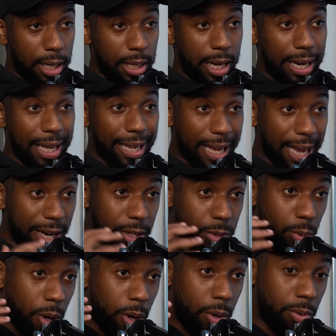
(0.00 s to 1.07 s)
And then again,
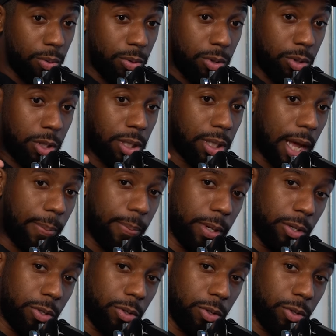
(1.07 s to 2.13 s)
as well, just
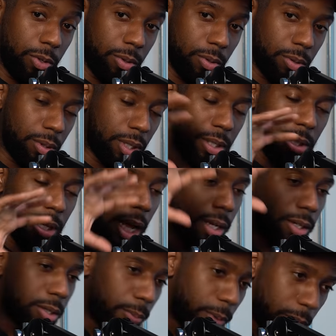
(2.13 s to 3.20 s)
tapping into this is
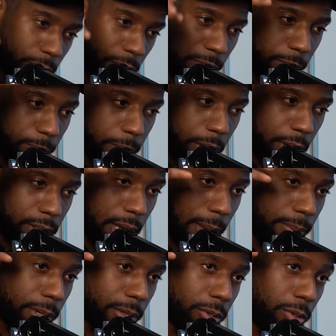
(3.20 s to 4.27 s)
like just a bit off topic, but
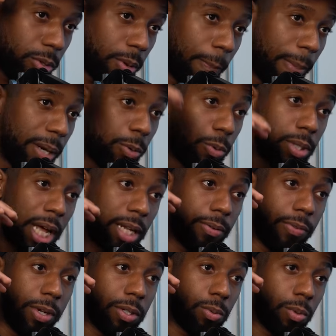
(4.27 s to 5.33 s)
tapping into the mental side
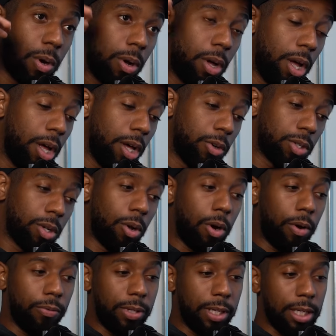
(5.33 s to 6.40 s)
of things as well, because a
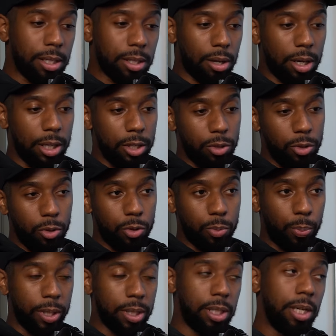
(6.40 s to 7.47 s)
lot of these studies use
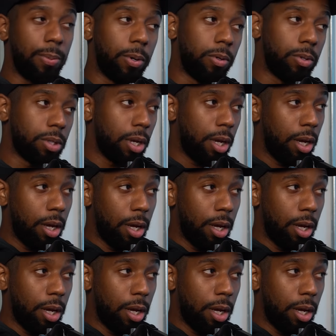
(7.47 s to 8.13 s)
placebos.